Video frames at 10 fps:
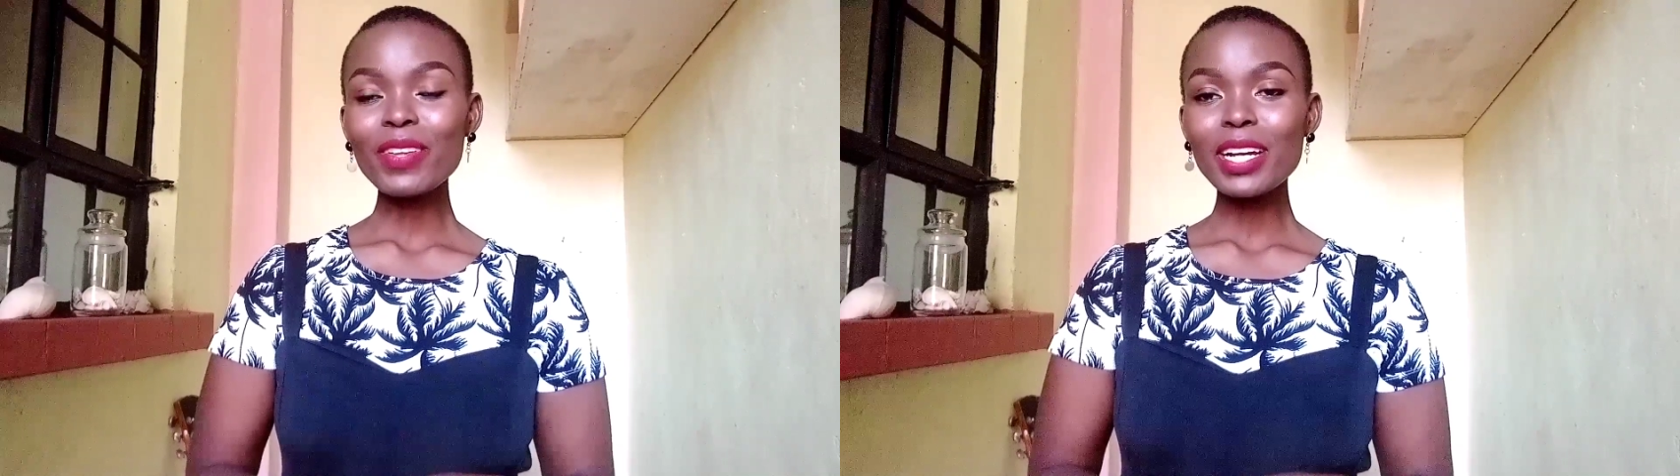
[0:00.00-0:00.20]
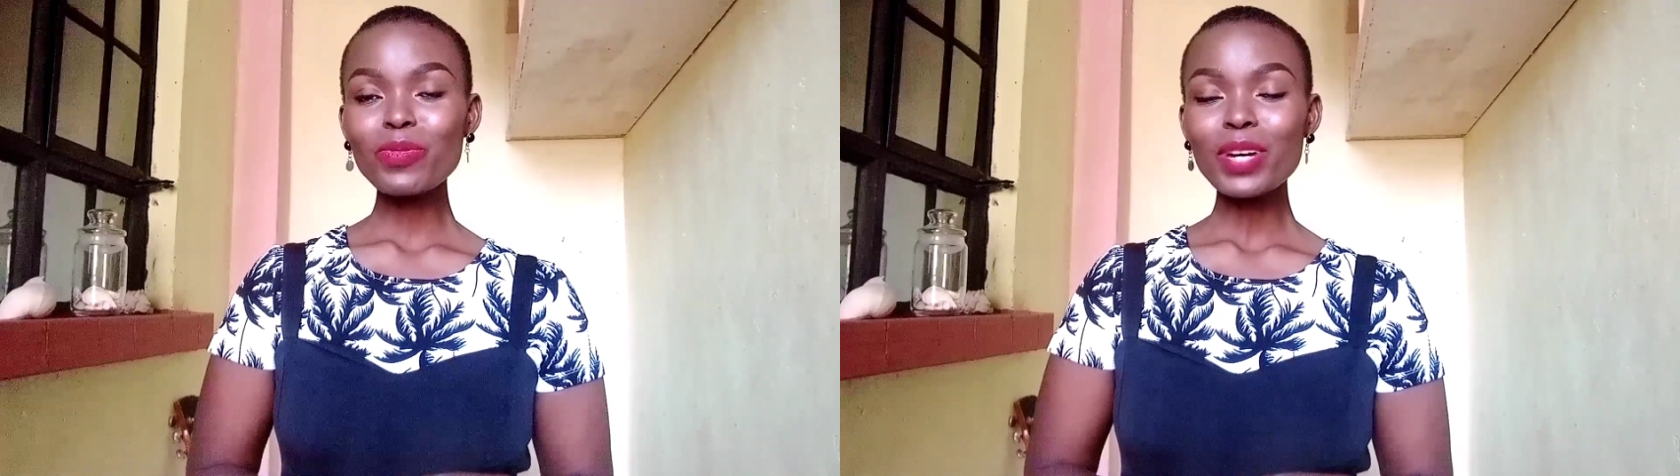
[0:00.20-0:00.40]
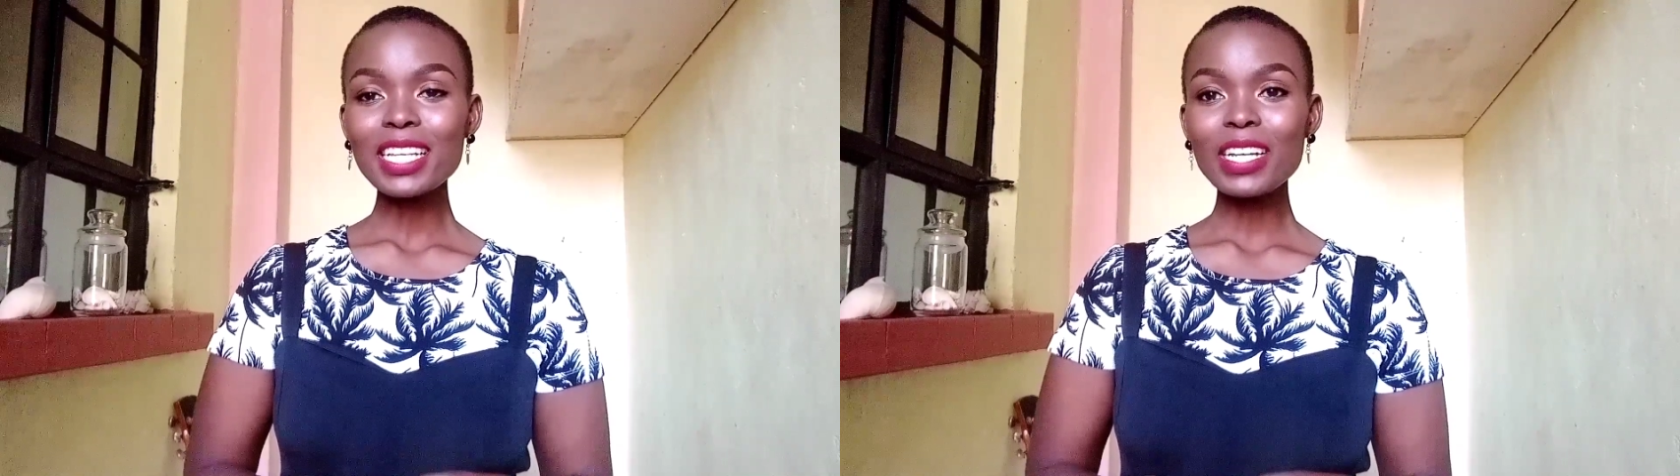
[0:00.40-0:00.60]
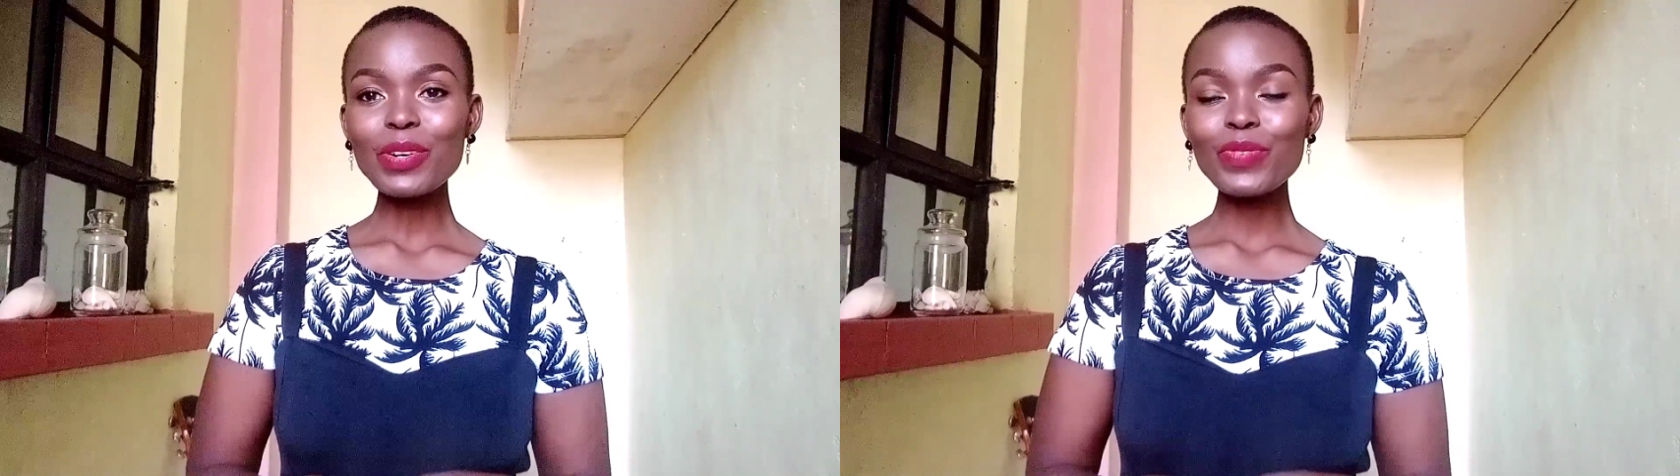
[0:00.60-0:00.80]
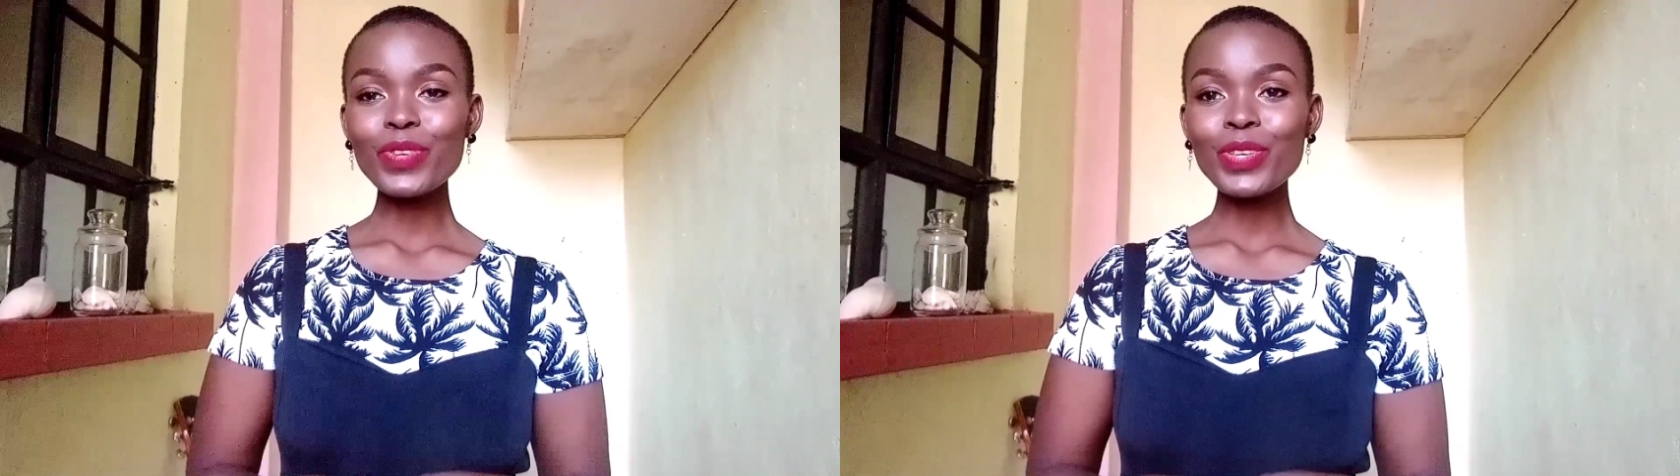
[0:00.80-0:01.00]
that works
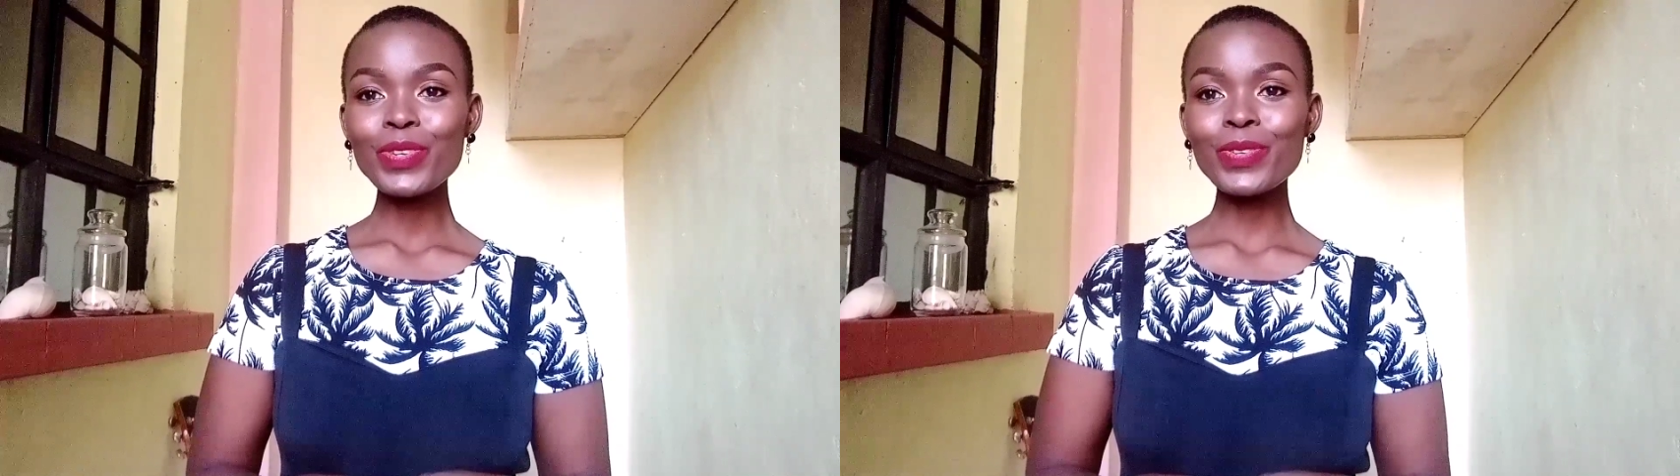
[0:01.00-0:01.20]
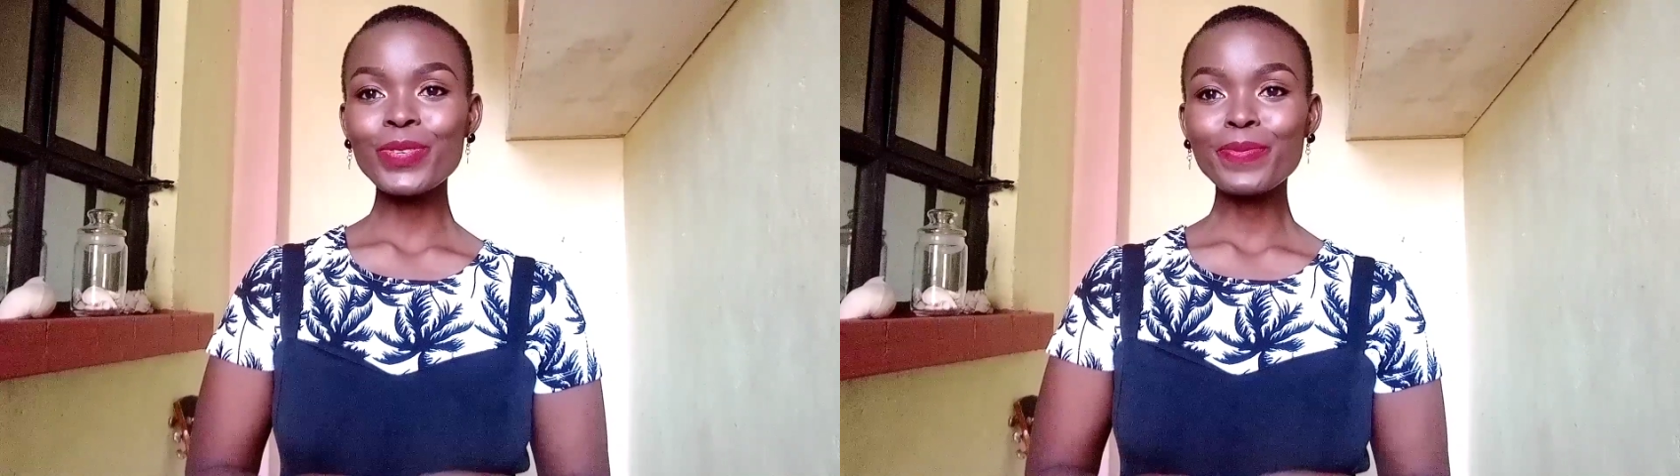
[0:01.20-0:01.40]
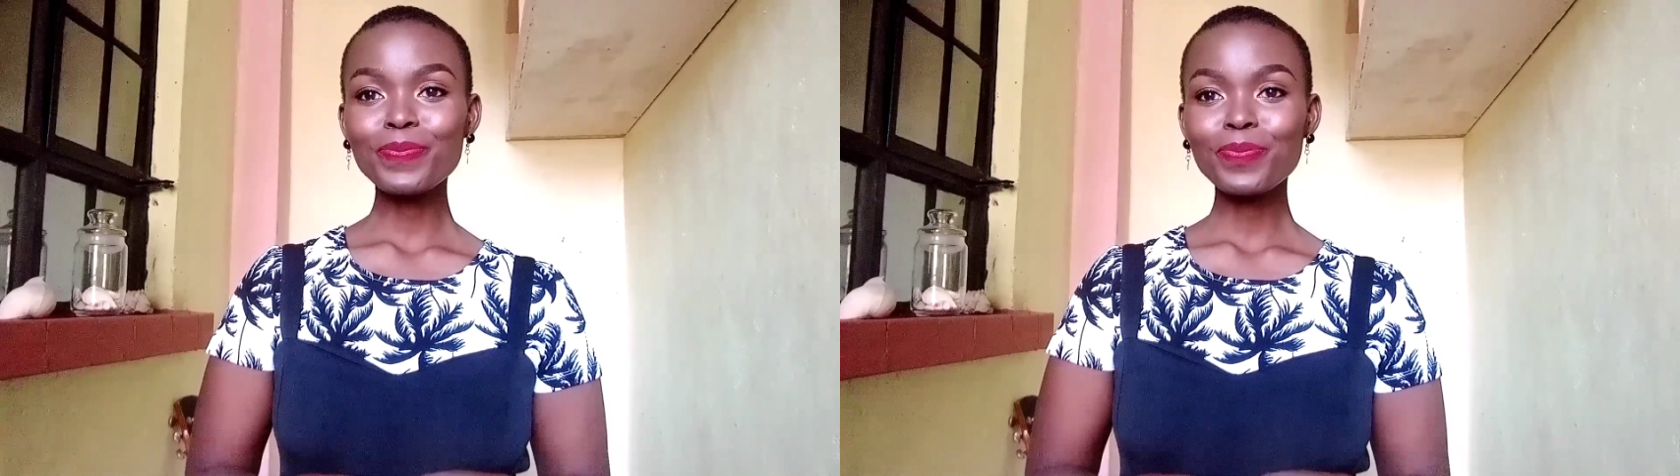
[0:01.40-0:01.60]
out for you.